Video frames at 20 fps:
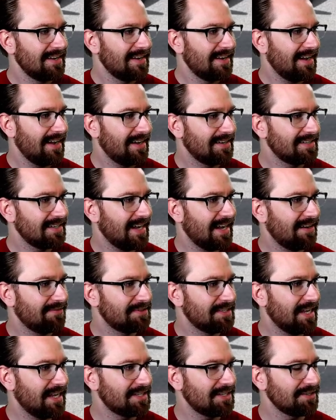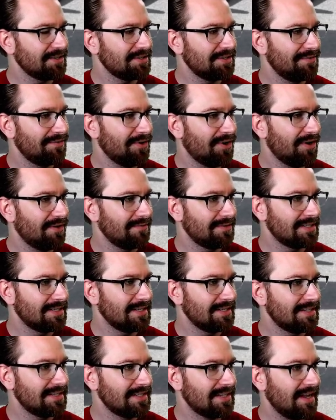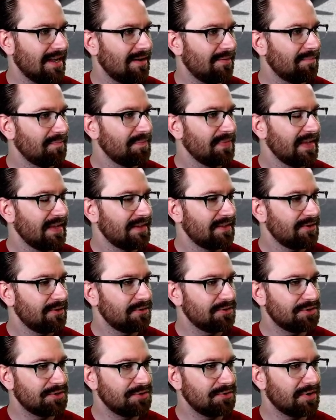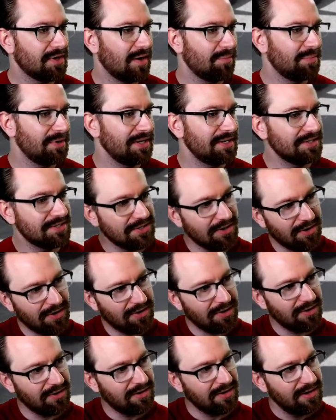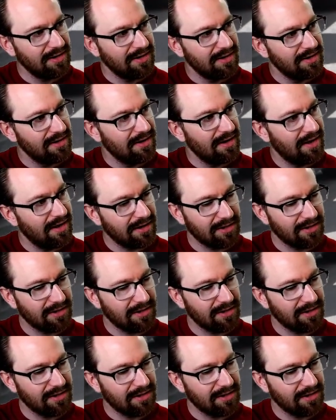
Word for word: had to have Tesla's involved since uh, those two companies are uh,